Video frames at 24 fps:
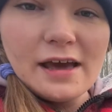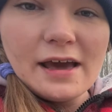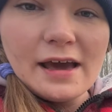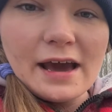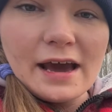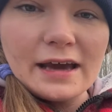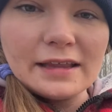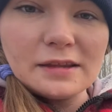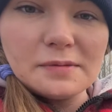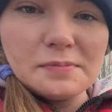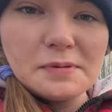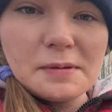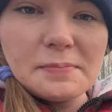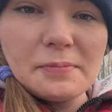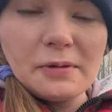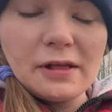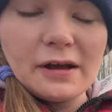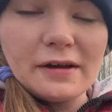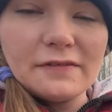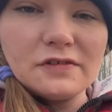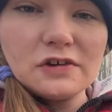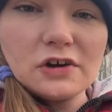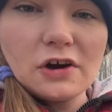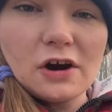and the people
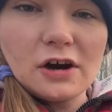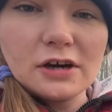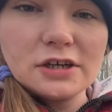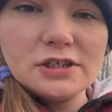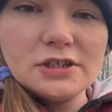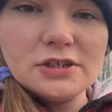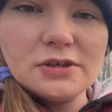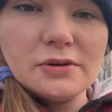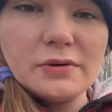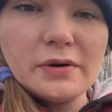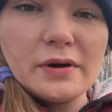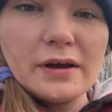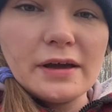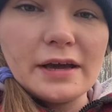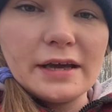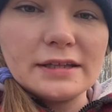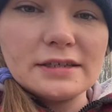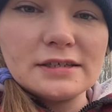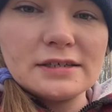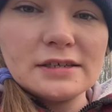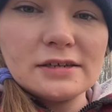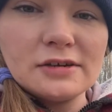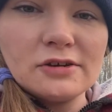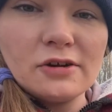I've talked to,
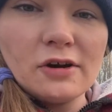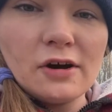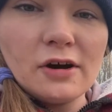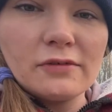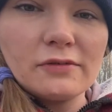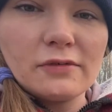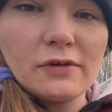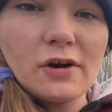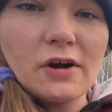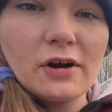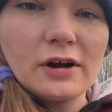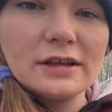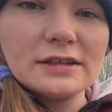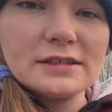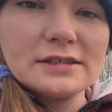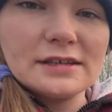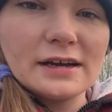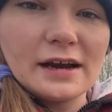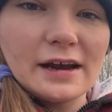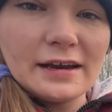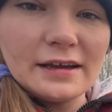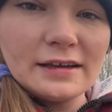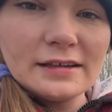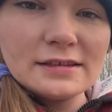it's not rocket
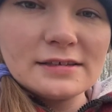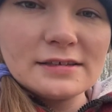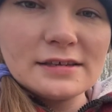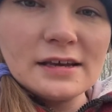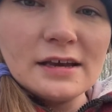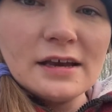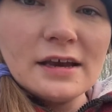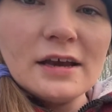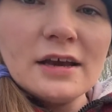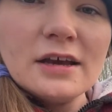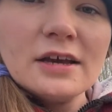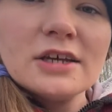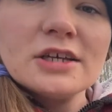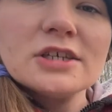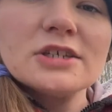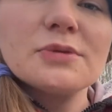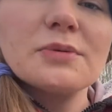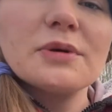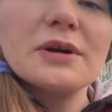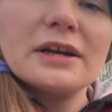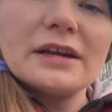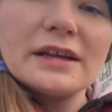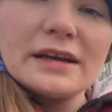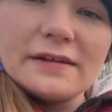science. So
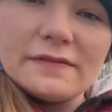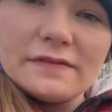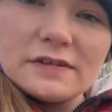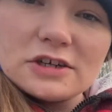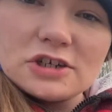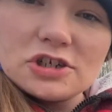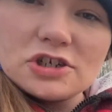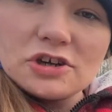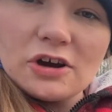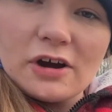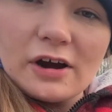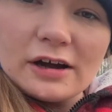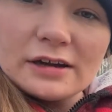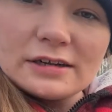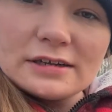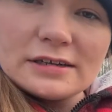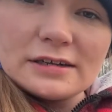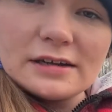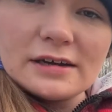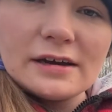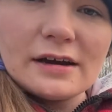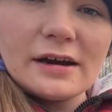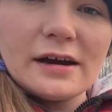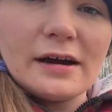we're gonna give it a shot.
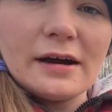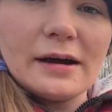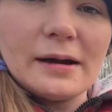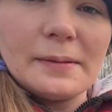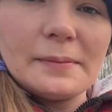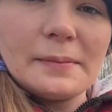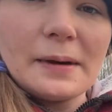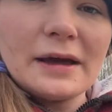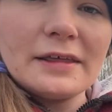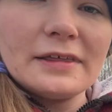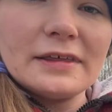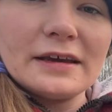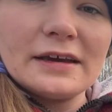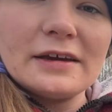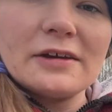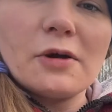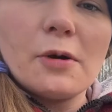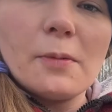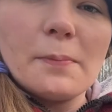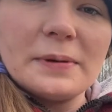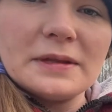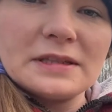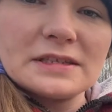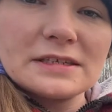I think it
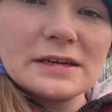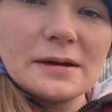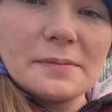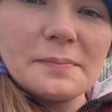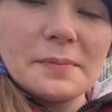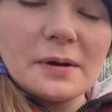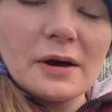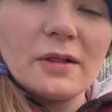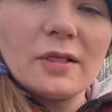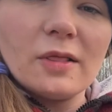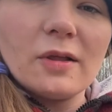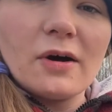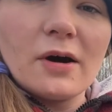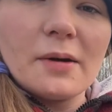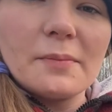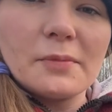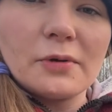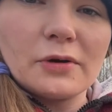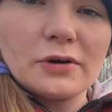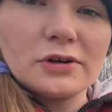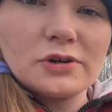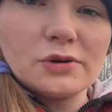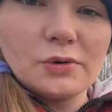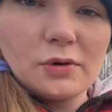opens up a lot
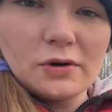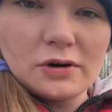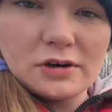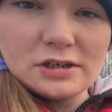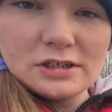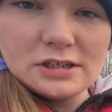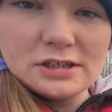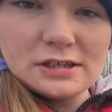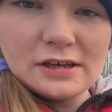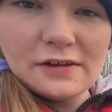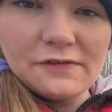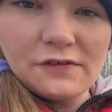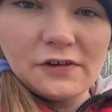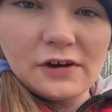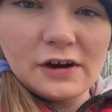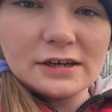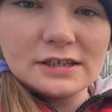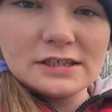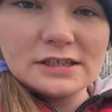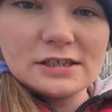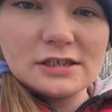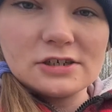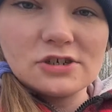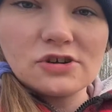more doors for
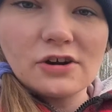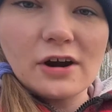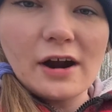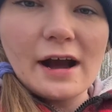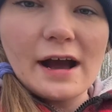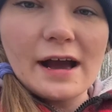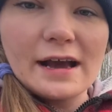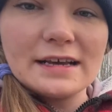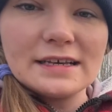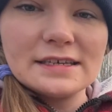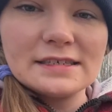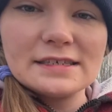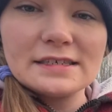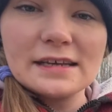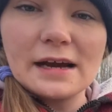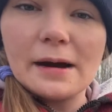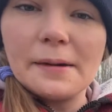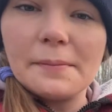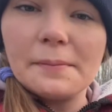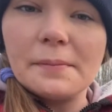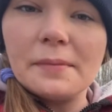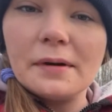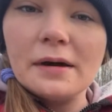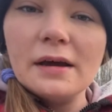us to try
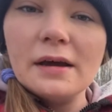some